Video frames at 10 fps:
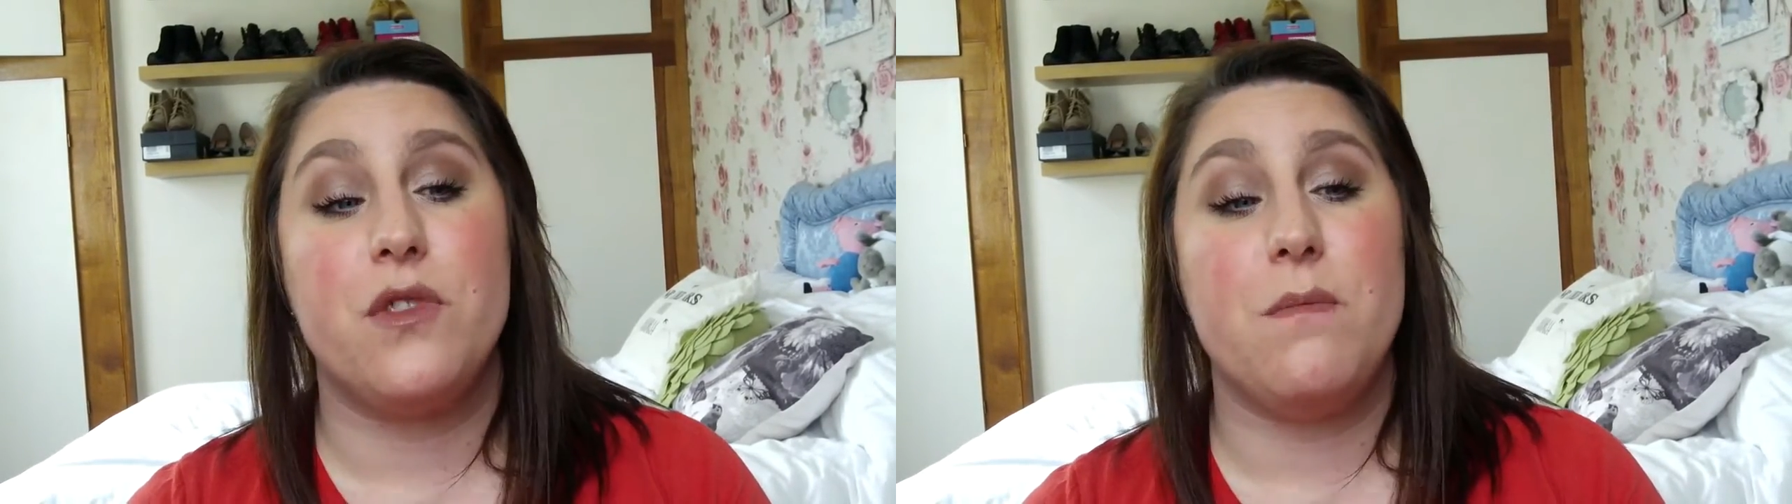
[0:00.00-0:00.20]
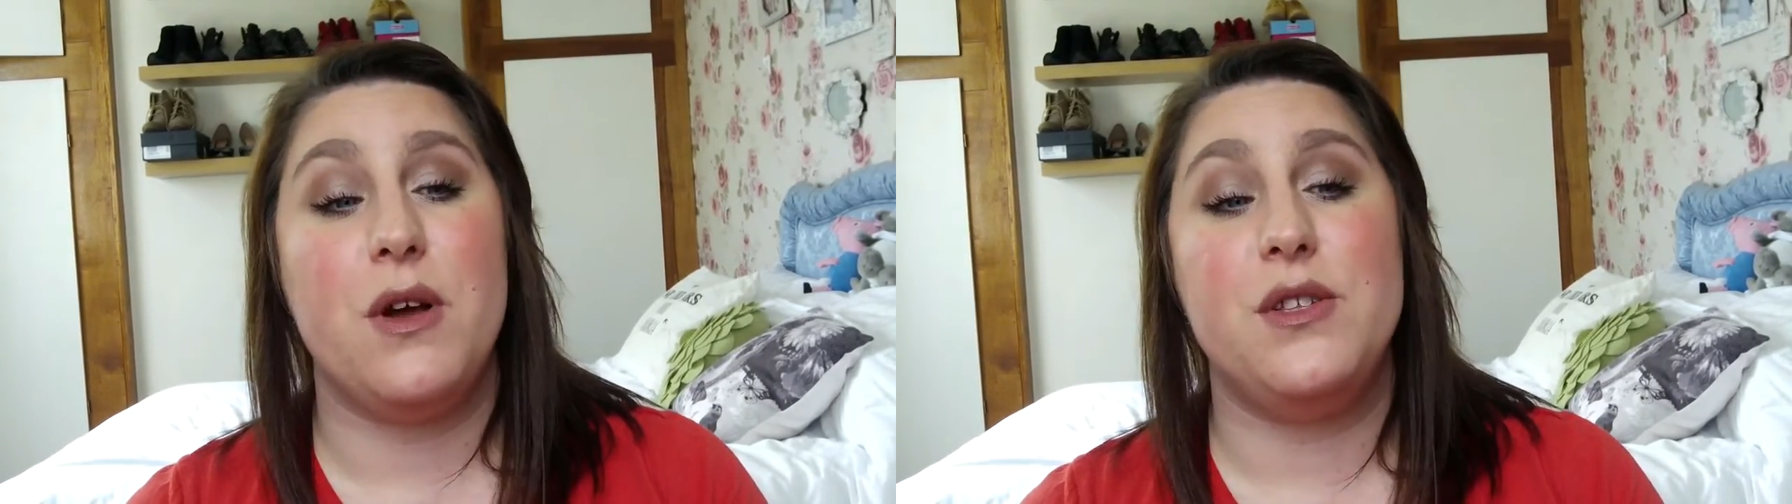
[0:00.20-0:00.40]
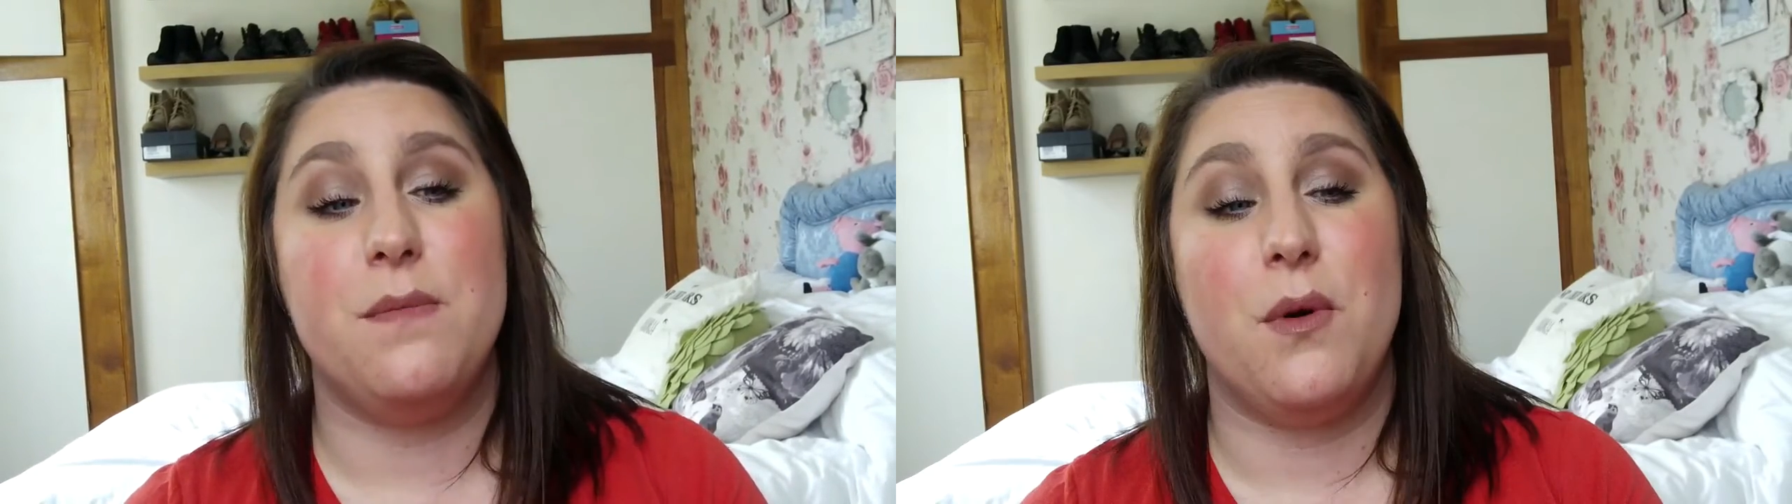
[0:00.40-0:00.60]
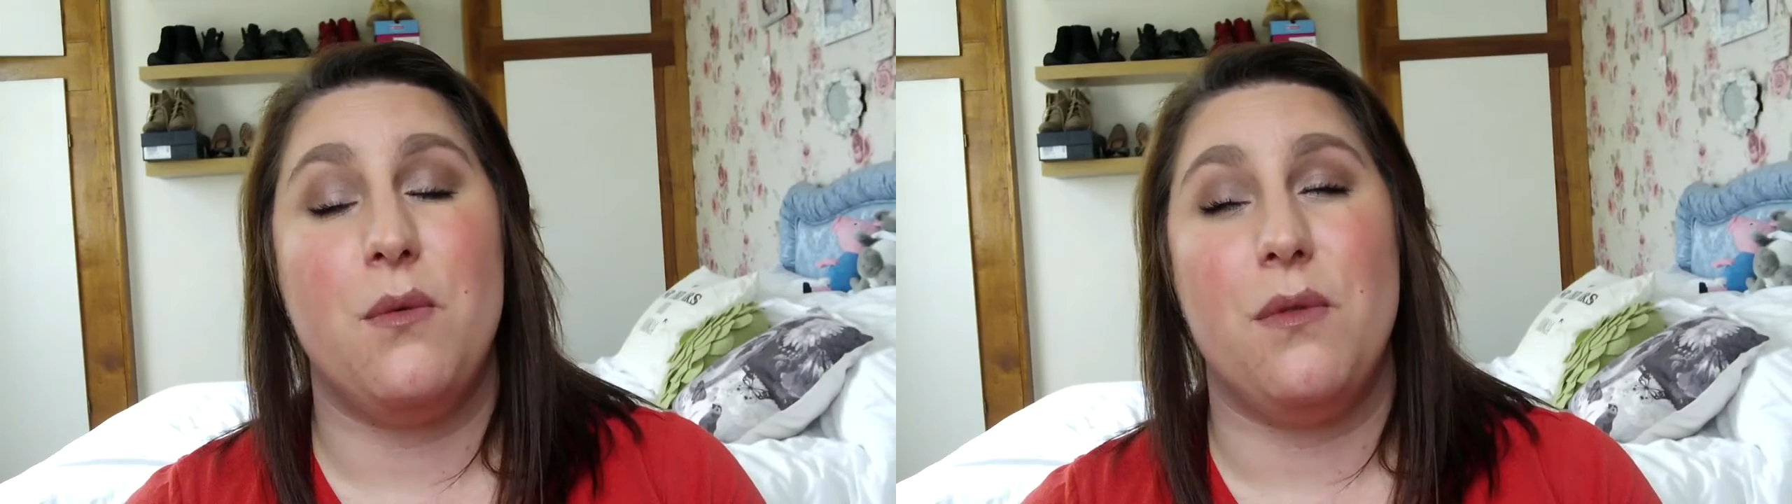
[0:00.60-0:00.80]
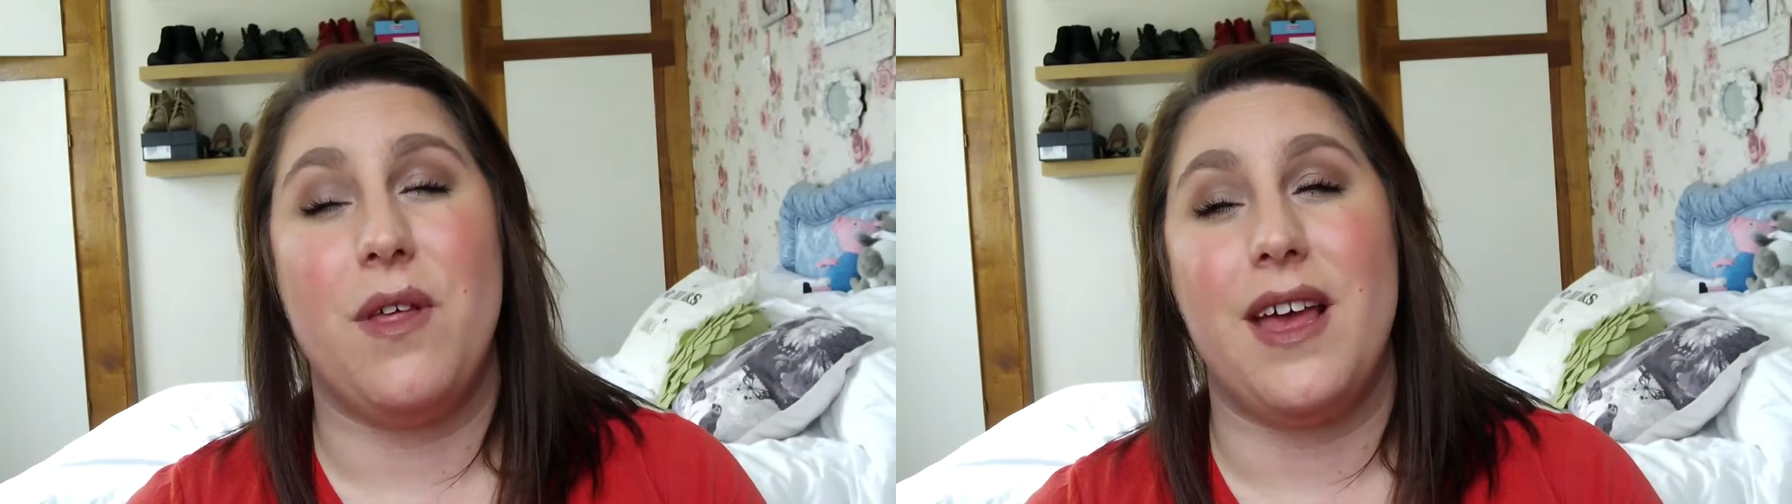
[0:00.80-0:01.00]
The most
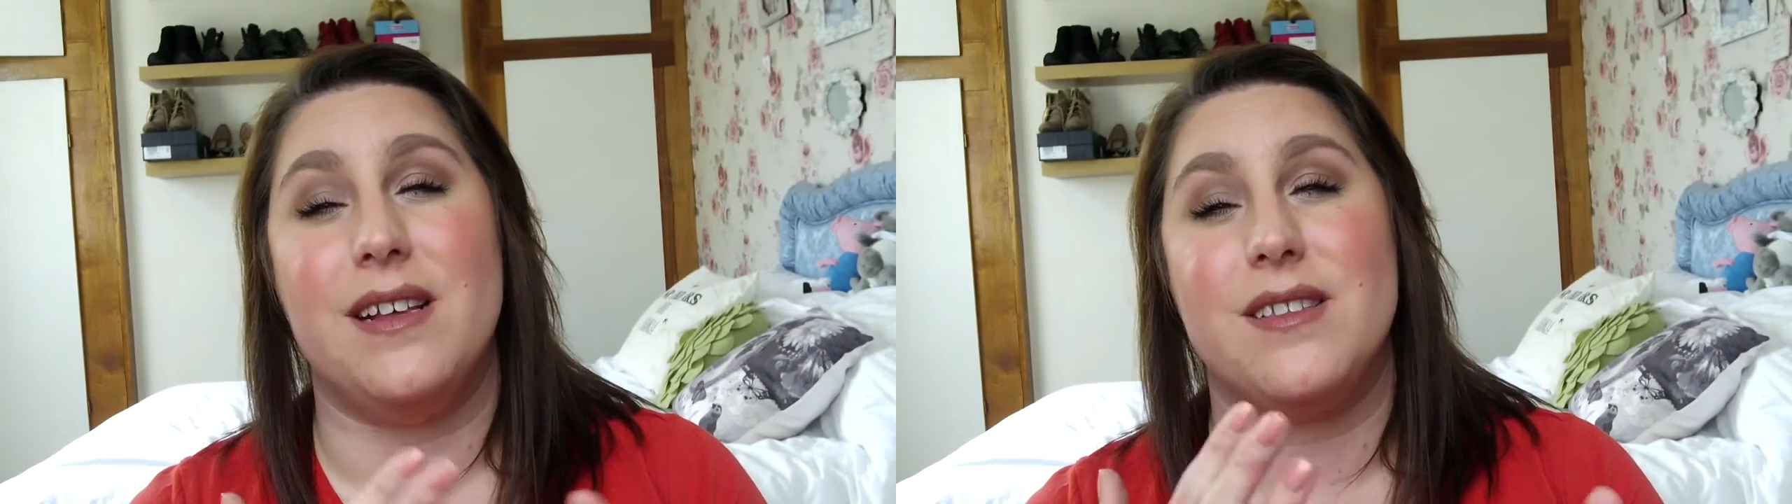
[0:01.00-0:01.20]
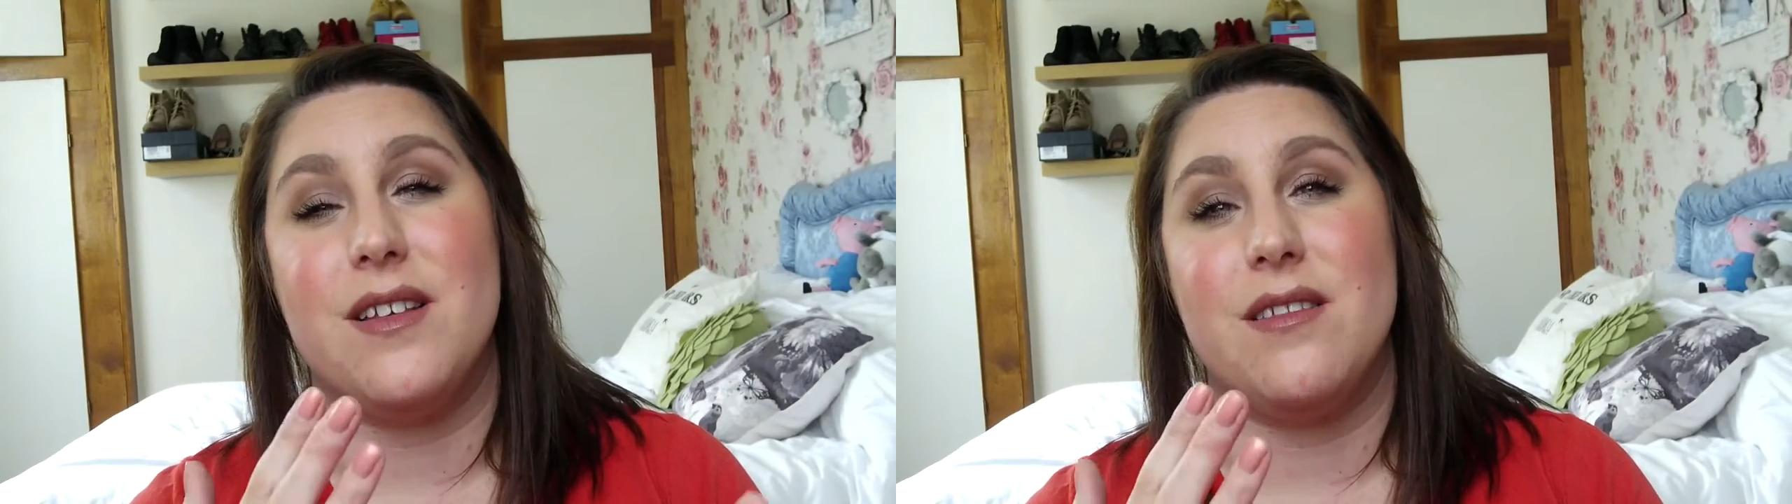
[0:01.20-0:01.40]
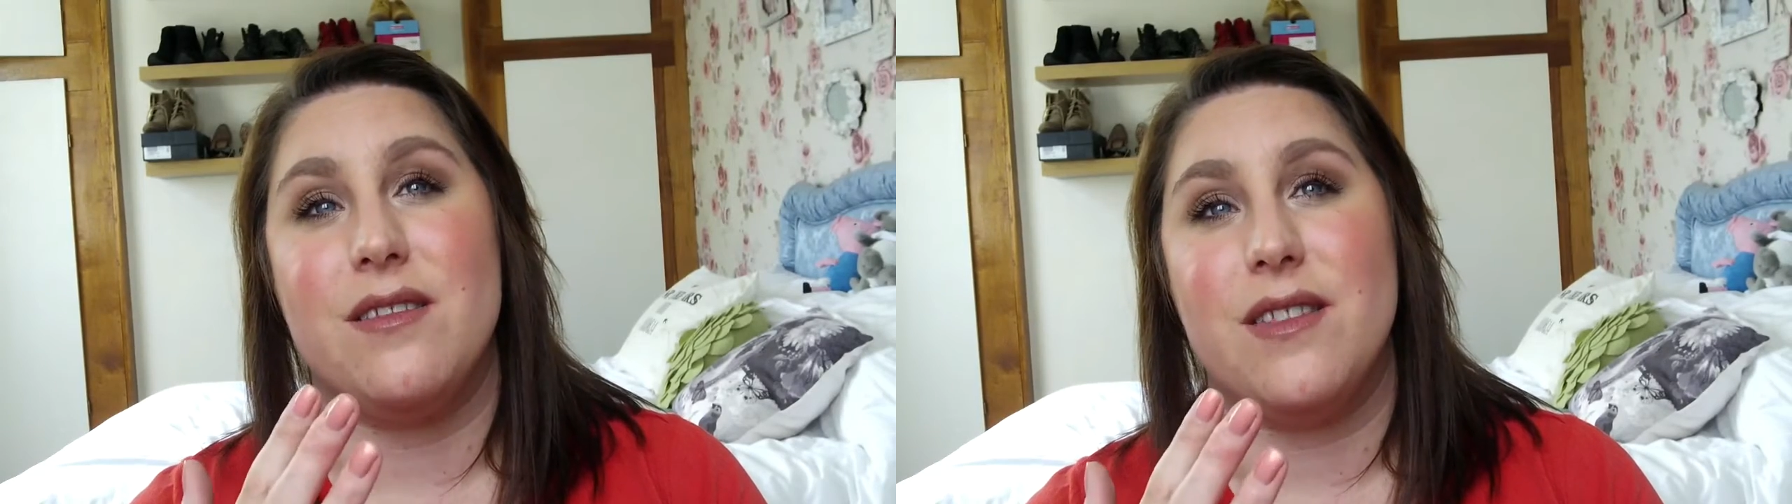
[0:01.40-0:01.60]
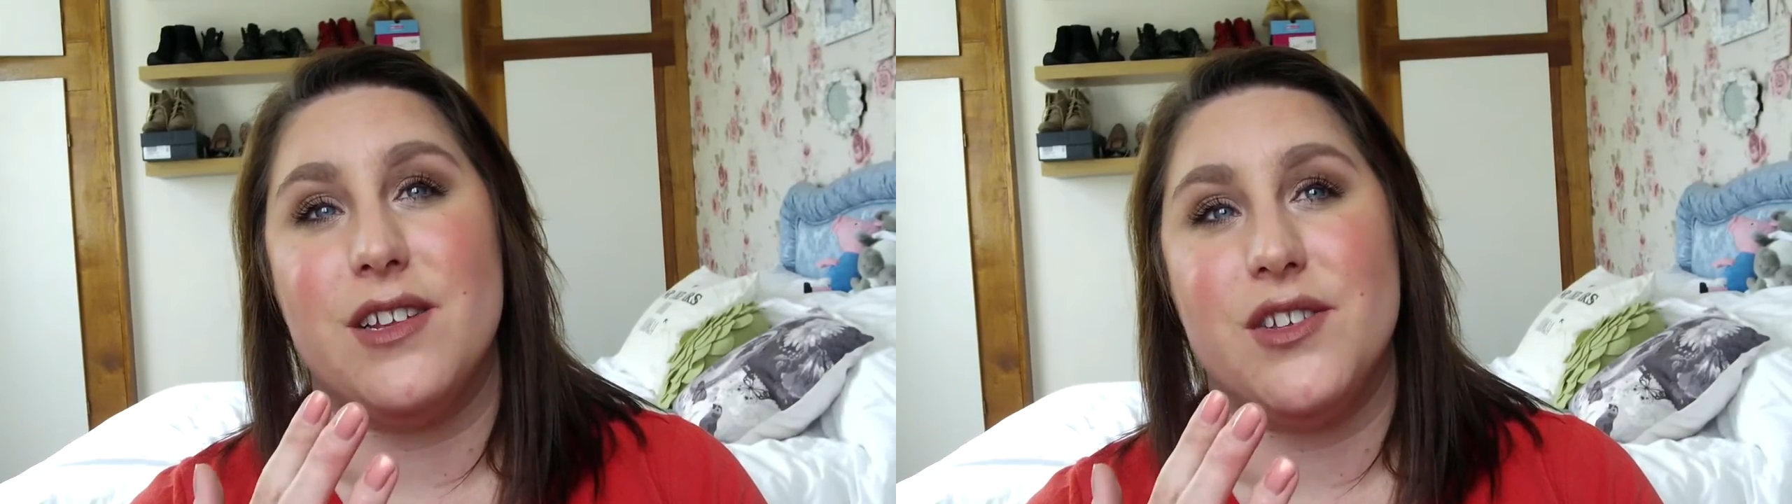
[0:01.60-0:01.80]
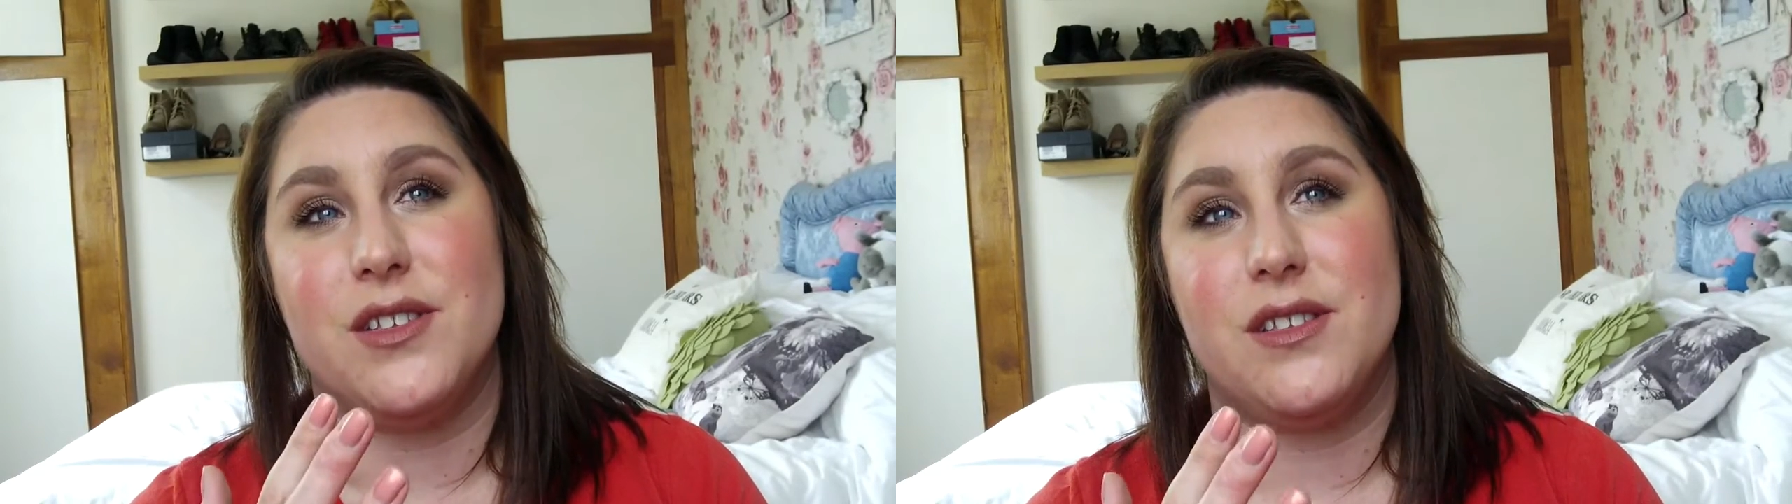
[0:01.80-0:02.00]
important thing is that
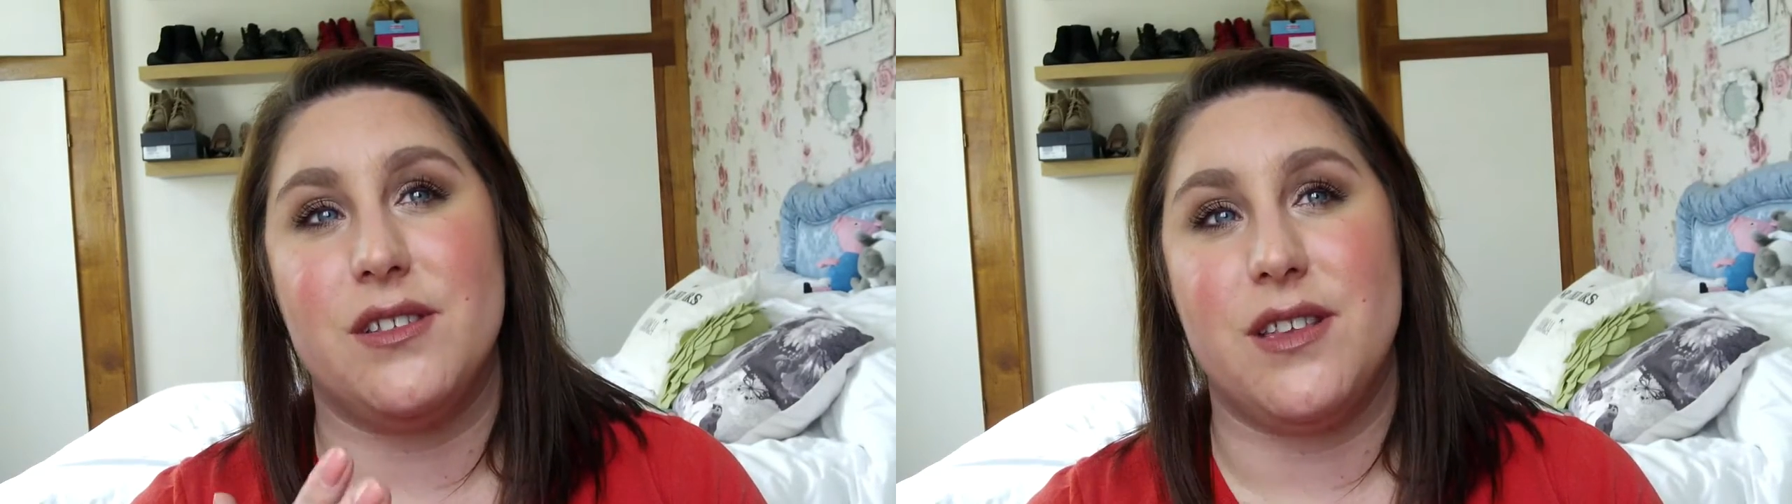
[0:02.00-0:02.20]
they're just